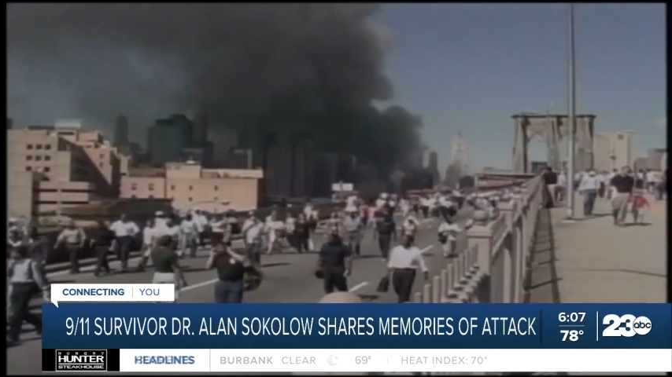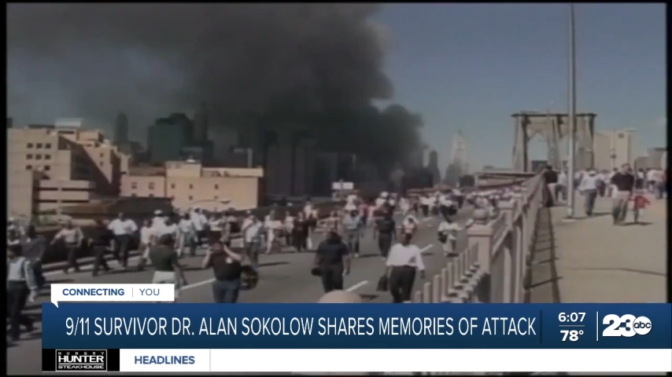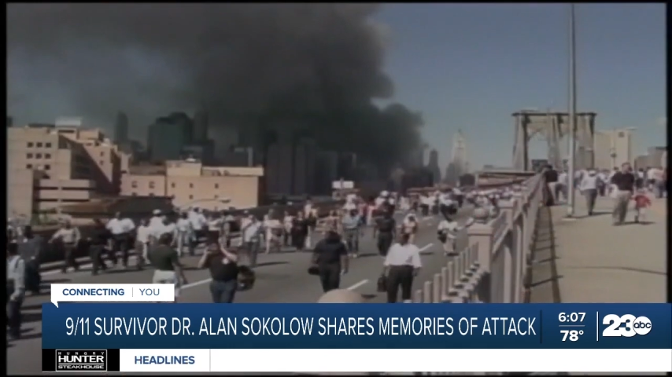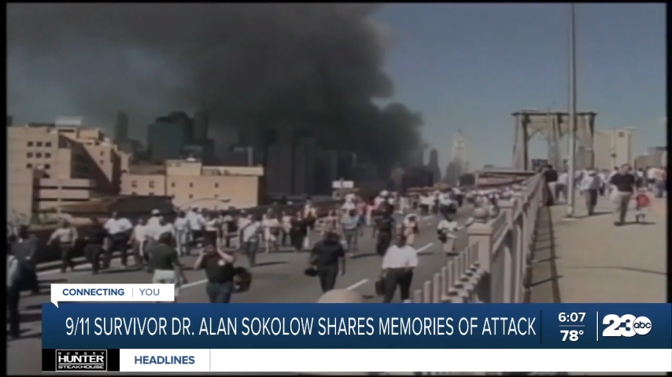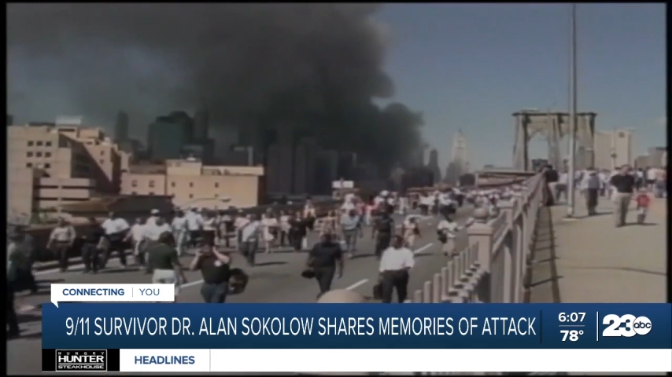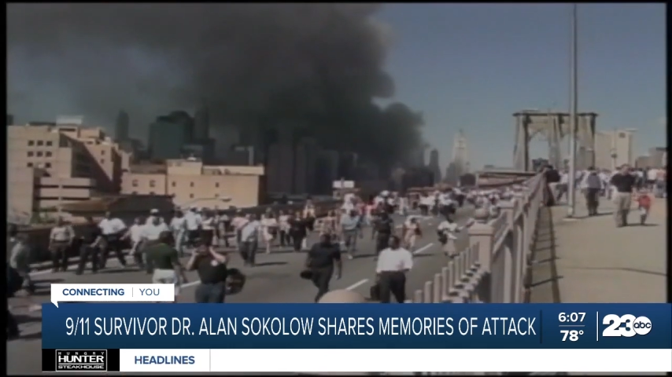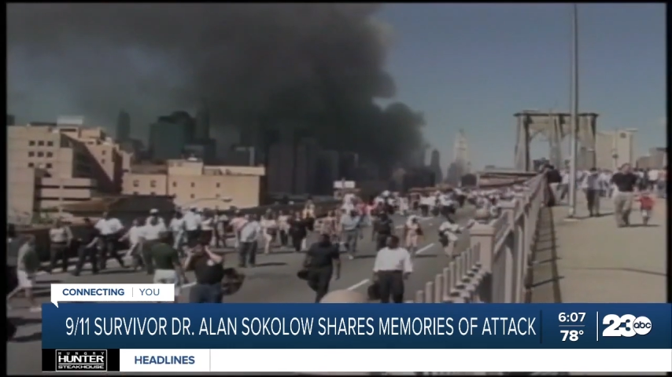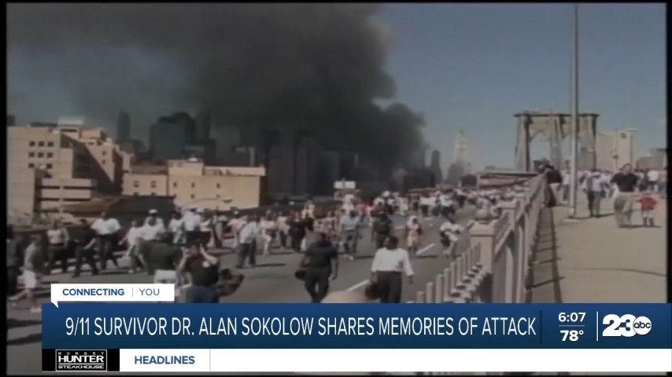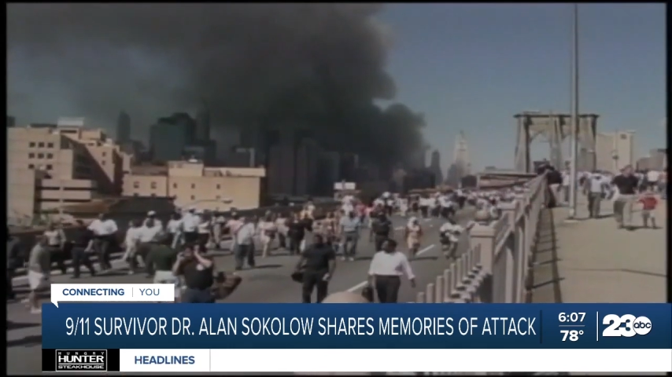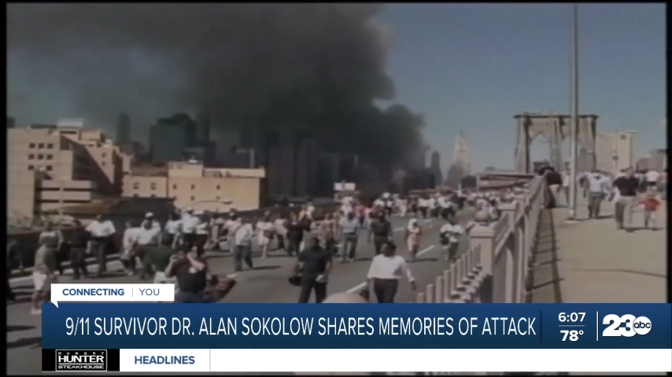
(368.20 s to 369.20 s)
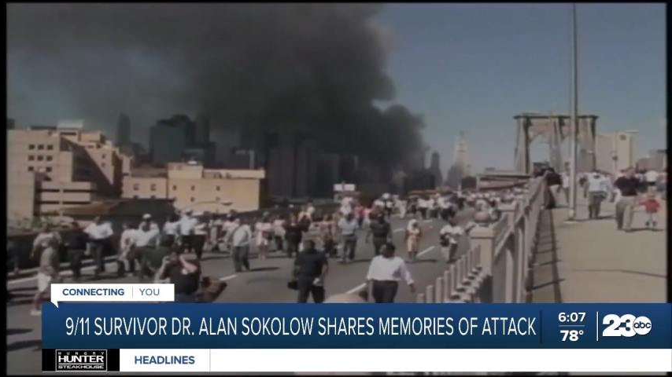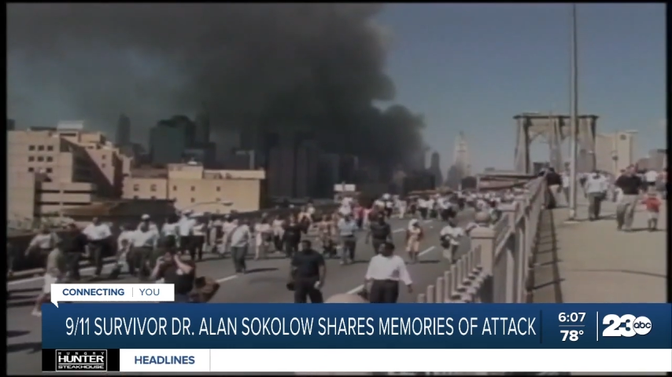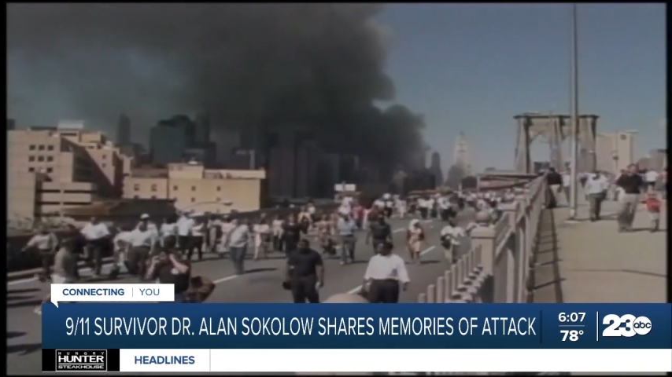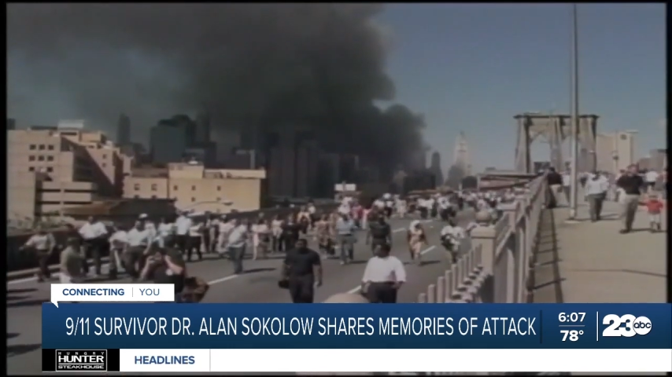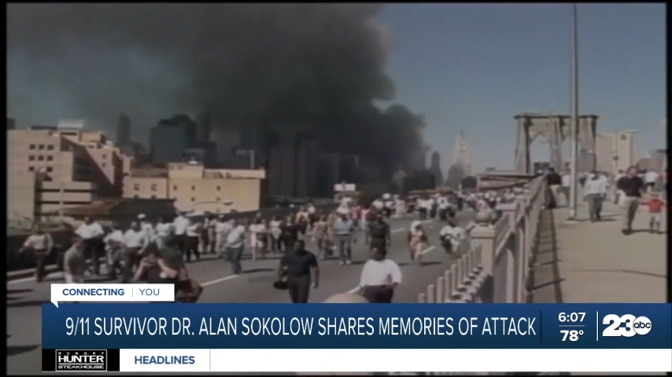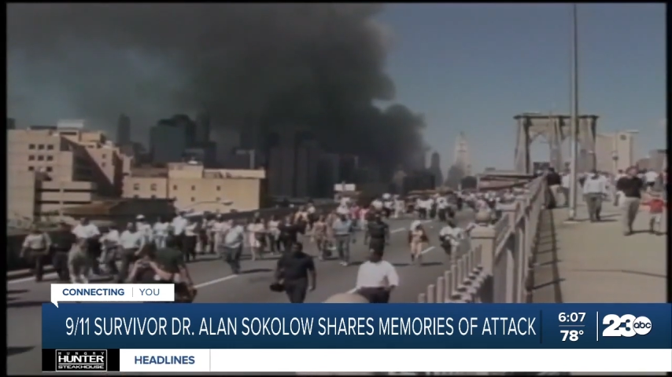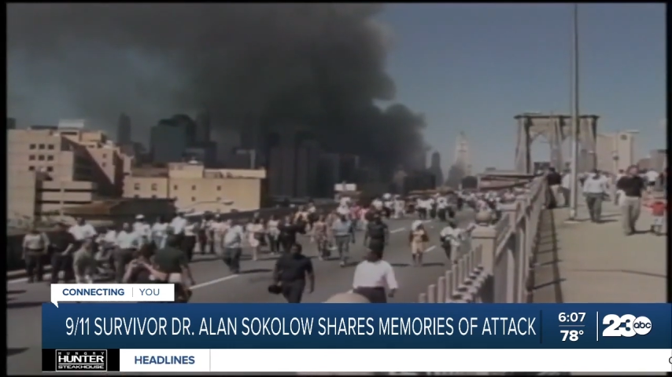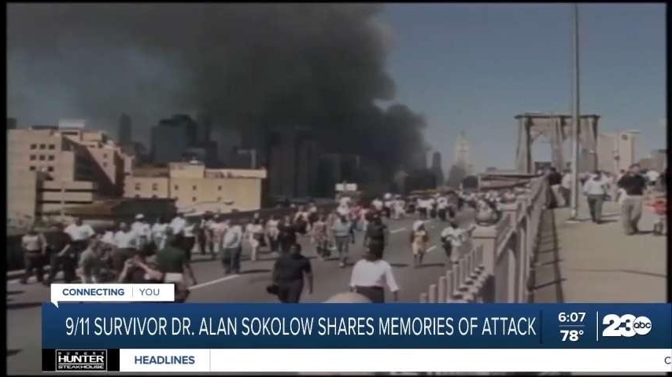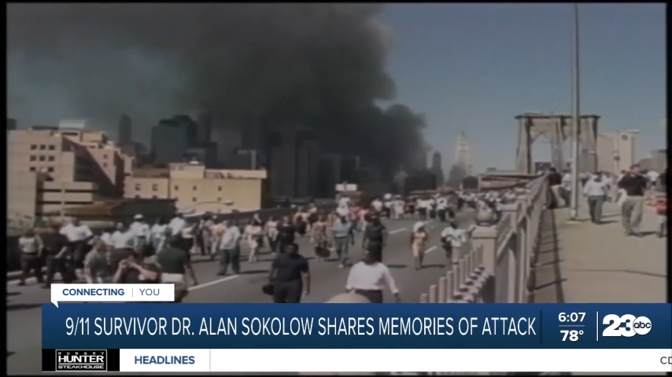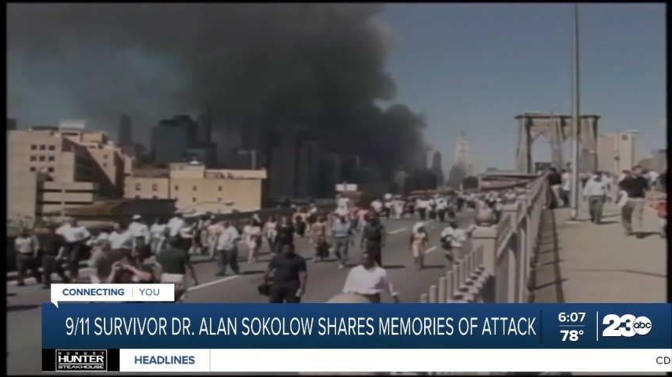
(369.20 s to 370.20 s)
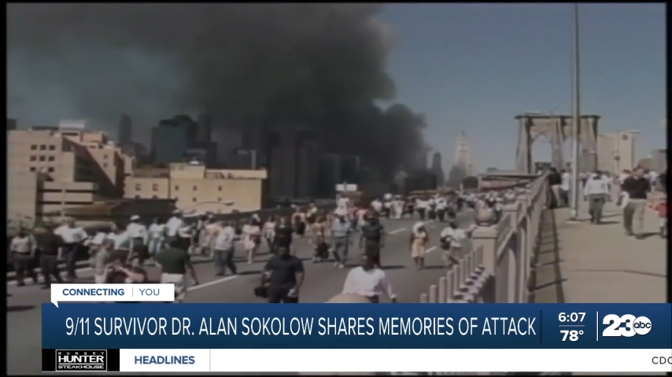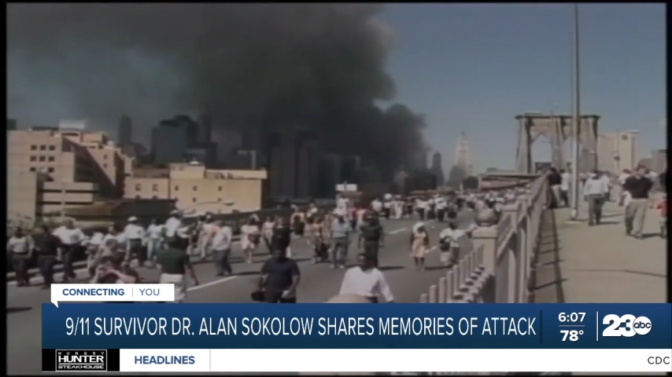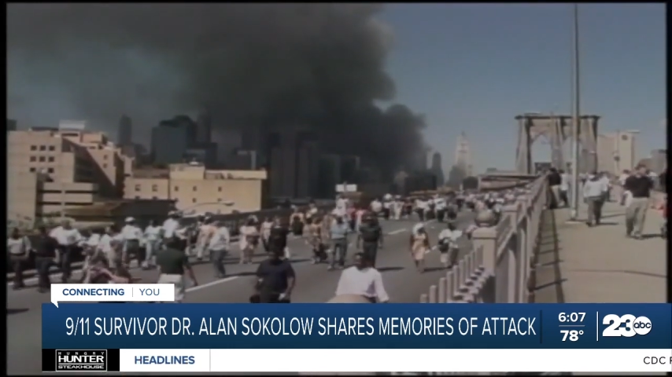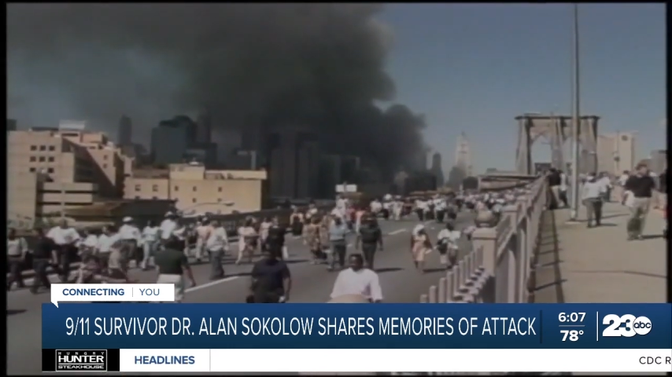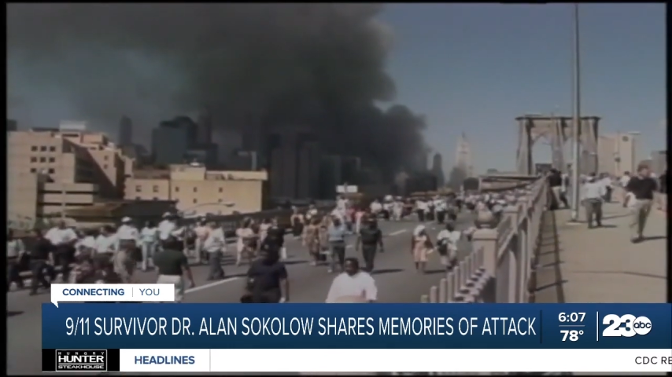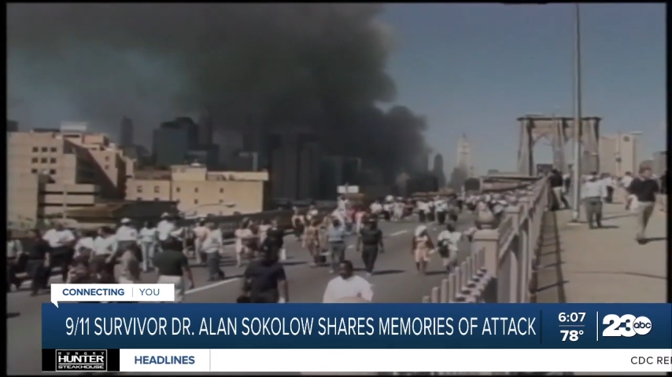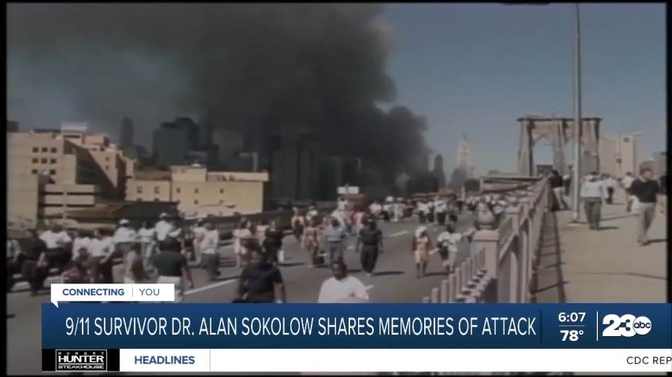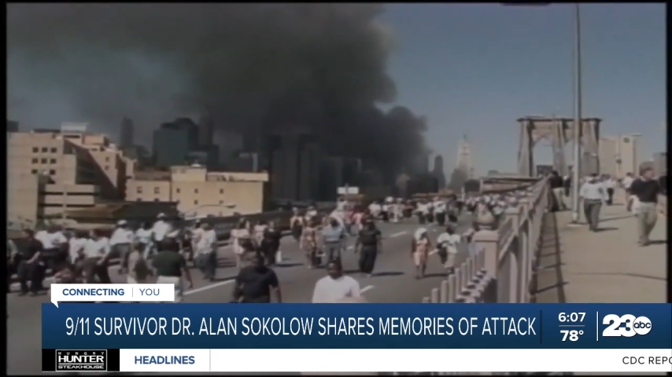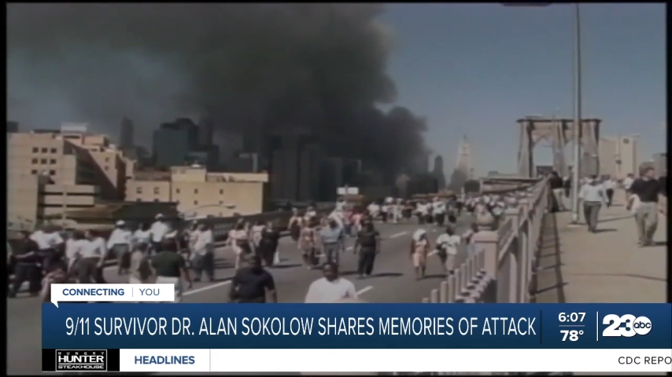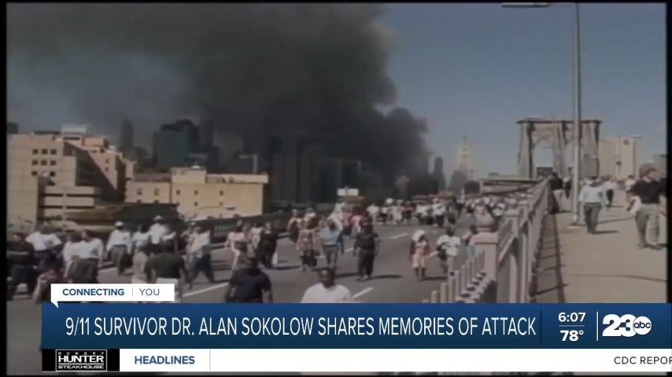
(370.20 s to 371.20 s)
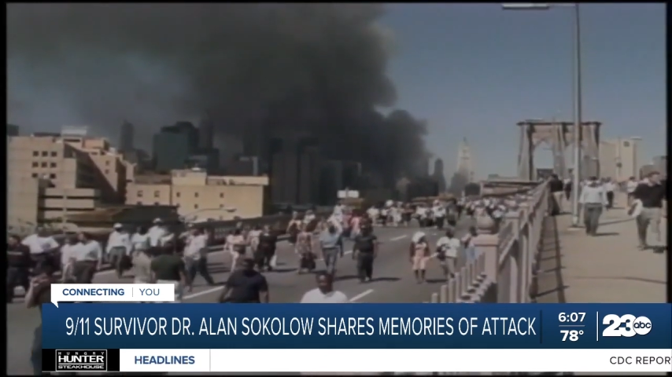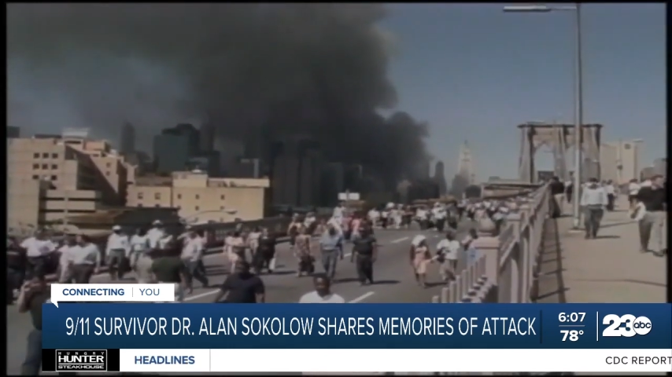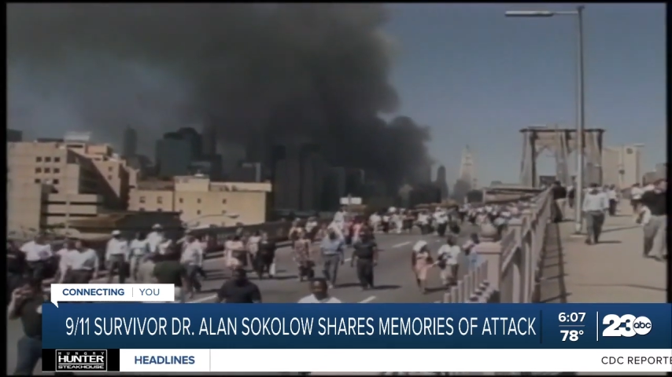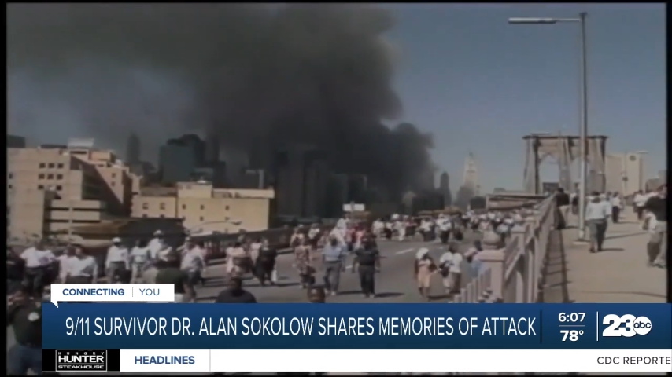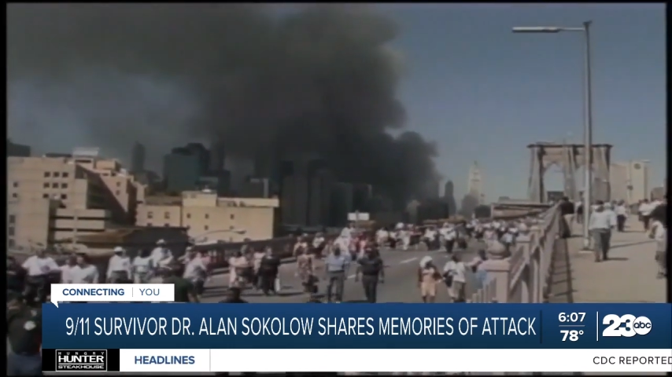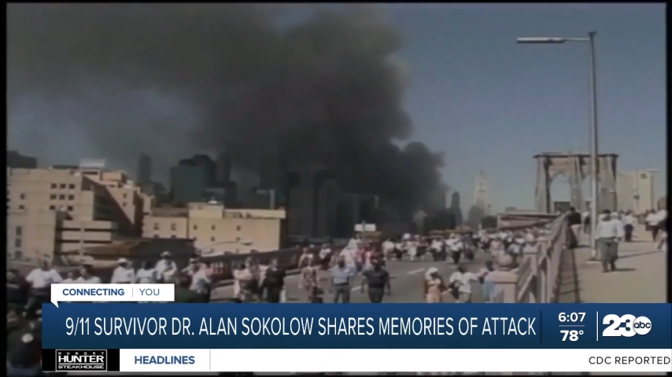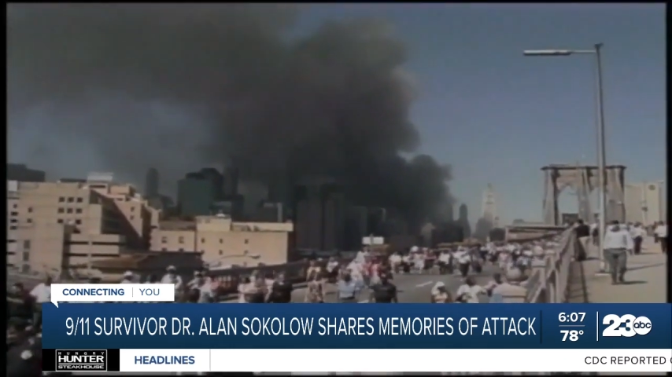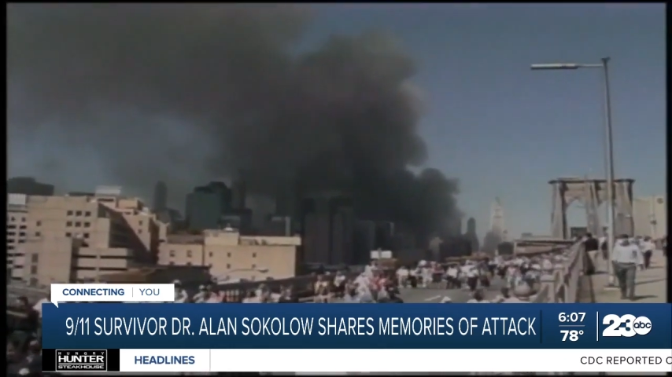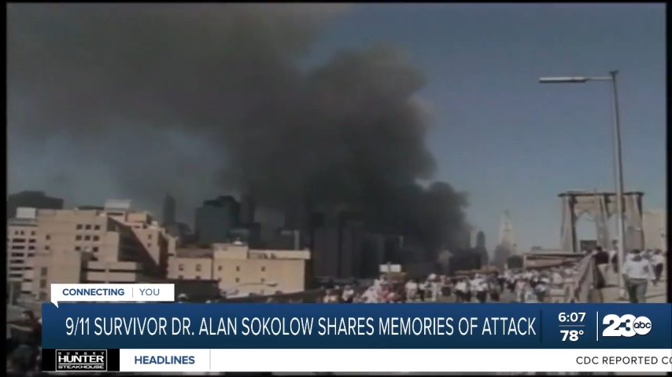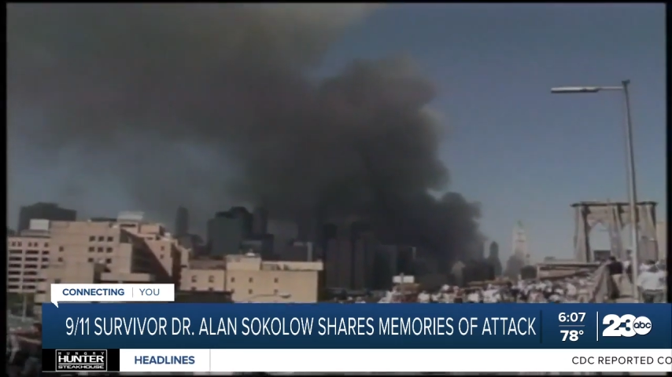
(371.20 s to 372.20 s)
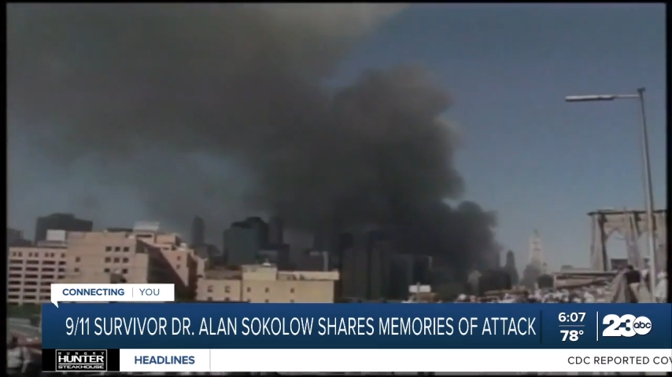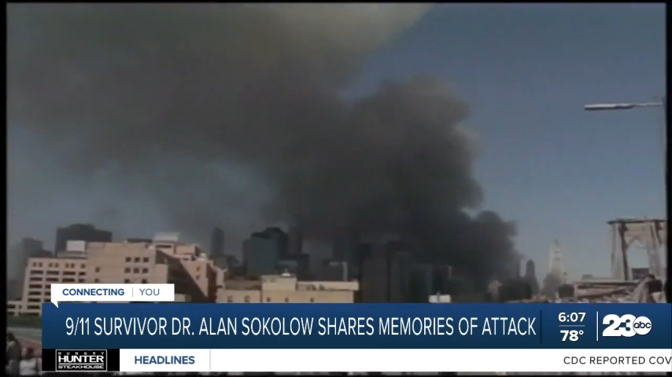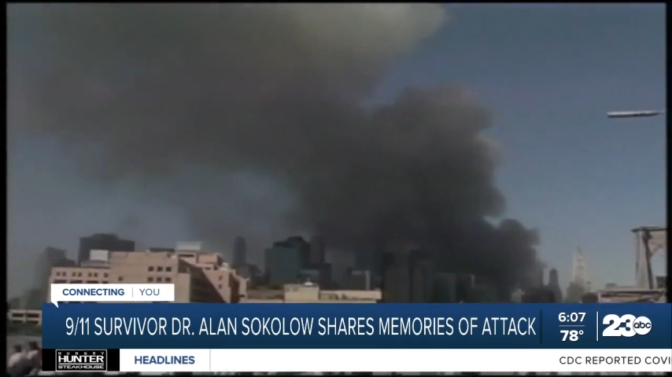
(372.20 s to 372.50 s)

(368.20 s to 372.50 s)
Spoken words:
[unreadable: no face in view]